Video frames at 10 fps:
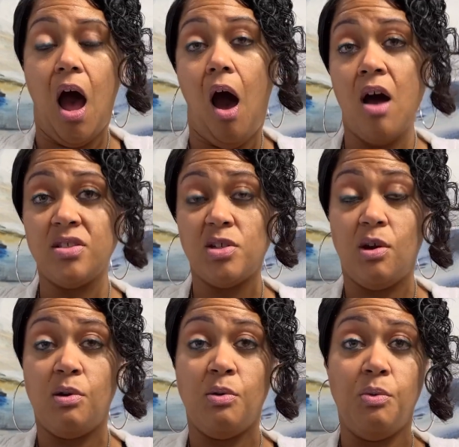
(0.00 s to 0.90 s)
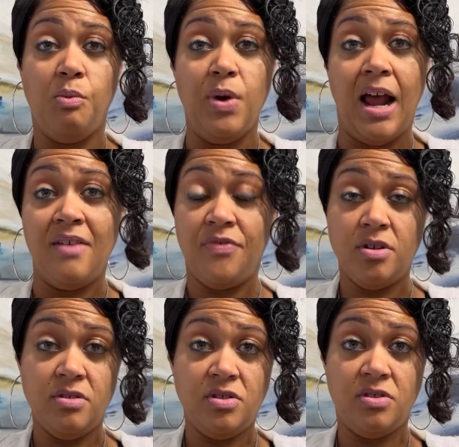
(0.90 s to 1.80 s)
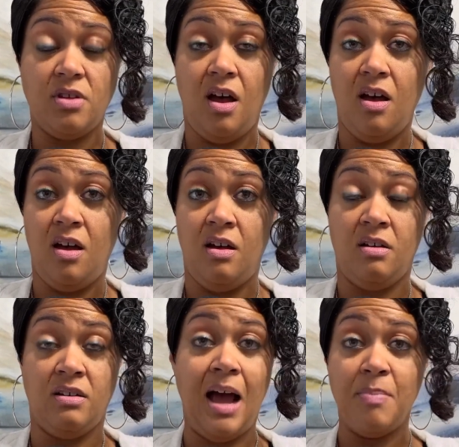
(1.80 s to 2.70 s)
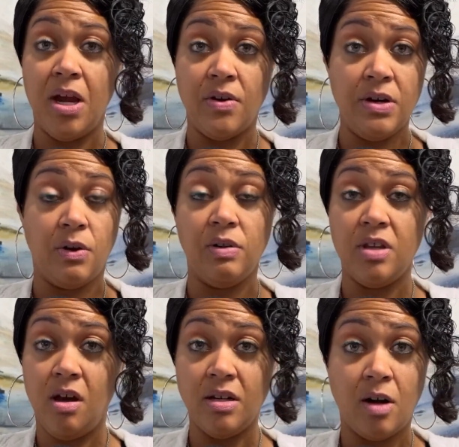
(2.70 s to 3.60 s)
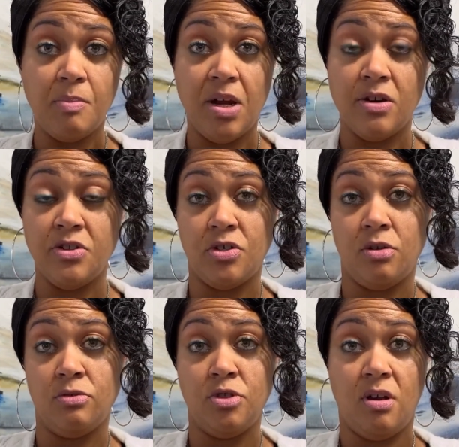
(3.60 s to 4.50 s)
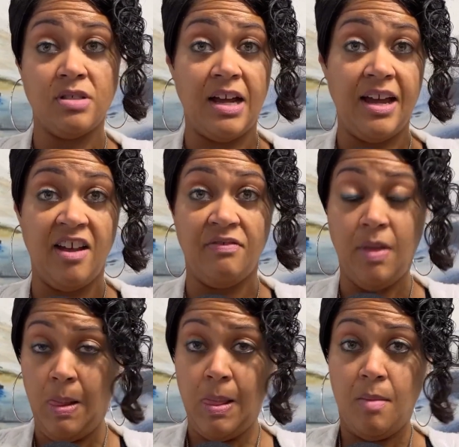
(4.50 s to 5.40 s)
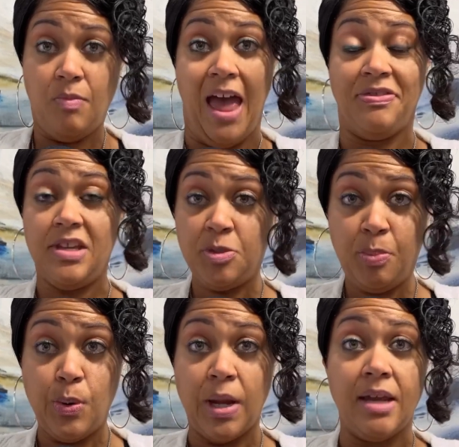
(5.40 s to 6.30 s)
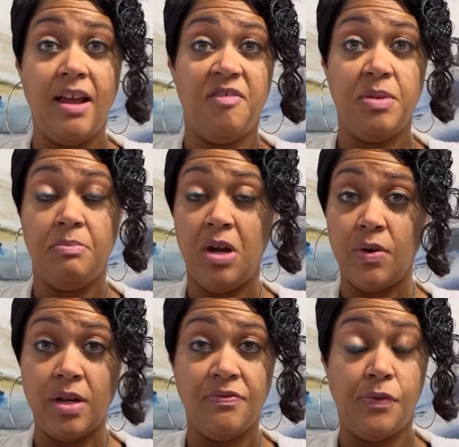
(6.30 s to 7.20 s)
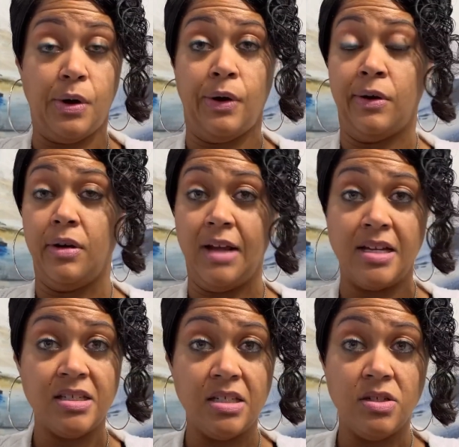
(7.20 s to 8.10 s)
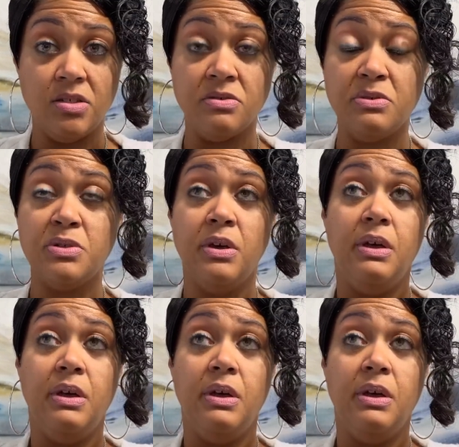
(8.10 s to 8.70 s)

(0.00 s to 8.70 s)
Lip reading: Also, when I first got married early on in our marriage, so Charles and I have been married for 19 years.